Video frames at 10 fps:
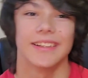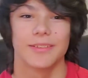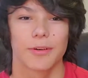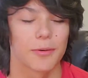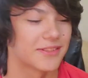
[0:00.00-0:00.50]

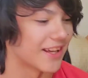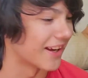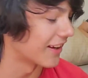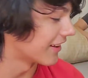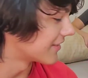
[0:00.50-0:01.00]
where was
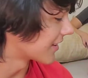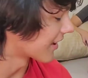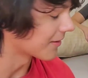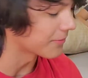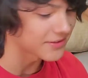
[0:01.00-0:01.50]
I? I got
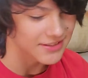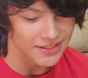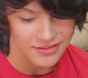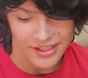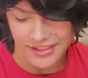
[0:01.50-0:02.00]
a bit
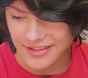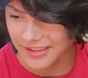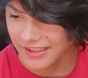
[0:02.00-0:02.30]
sidetracked.